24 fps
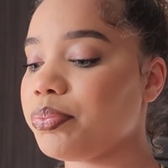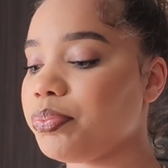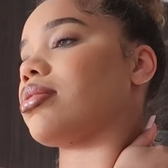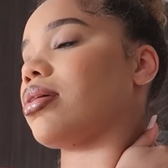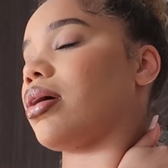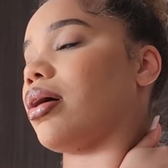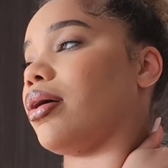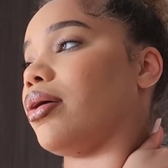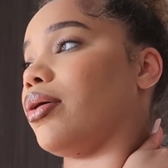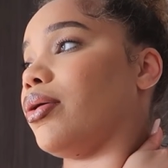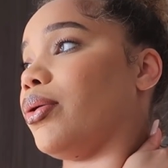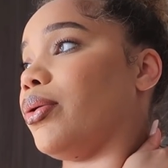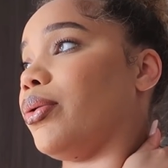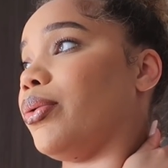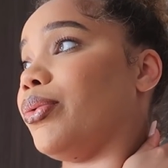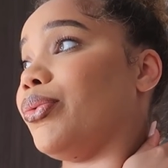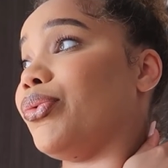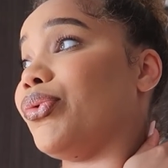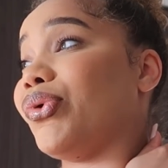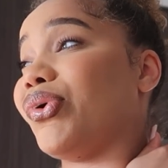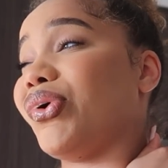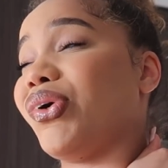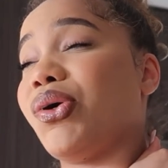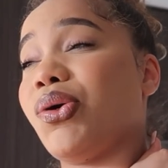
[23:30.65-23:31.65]
So
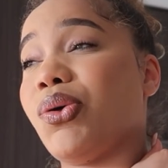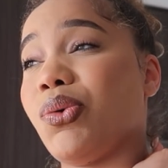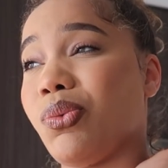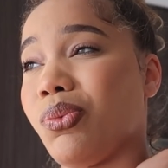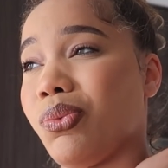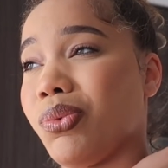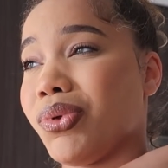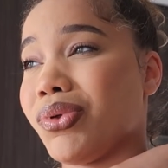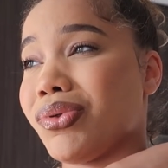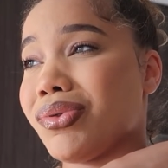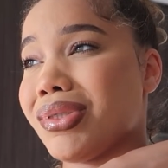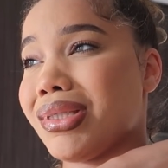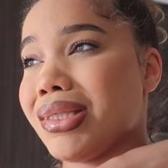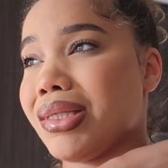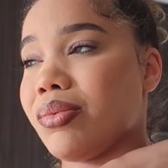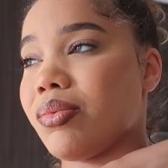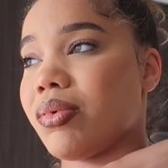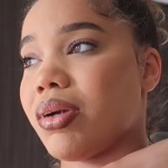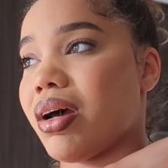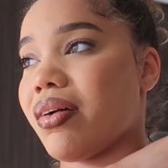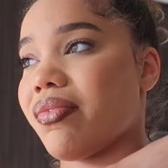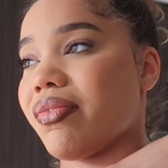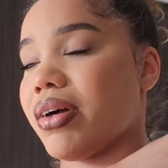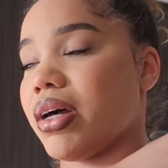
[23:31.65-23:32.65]
we'll see
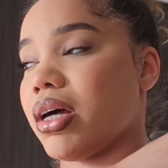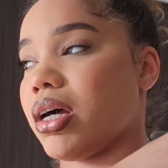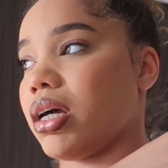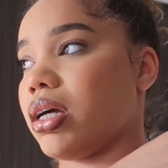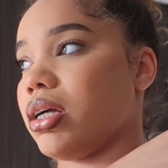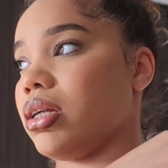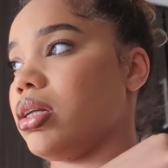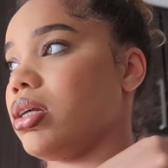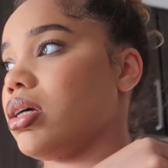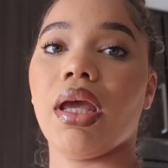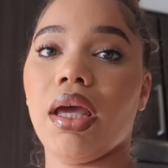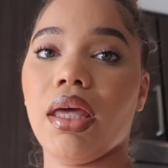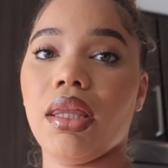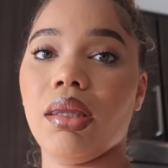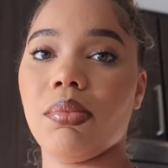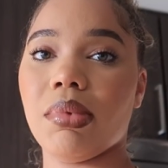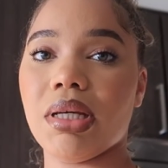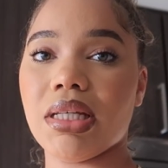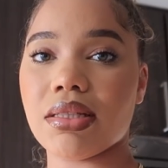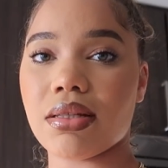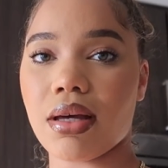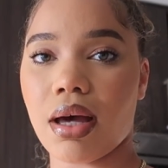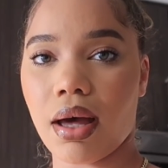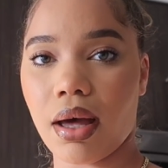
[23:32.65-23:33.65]
what I find. In the
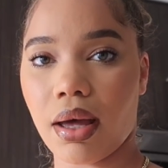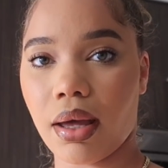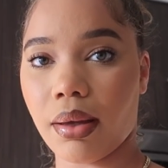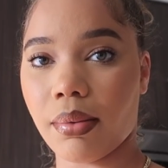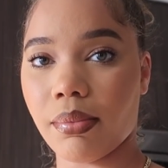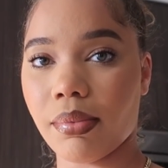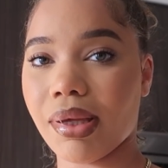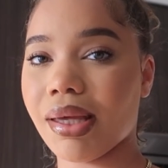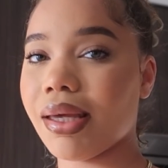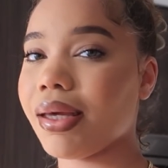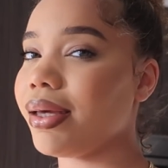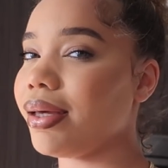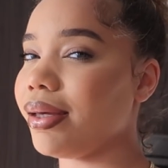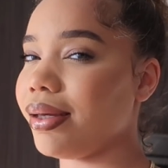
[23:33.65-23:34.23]
meantime,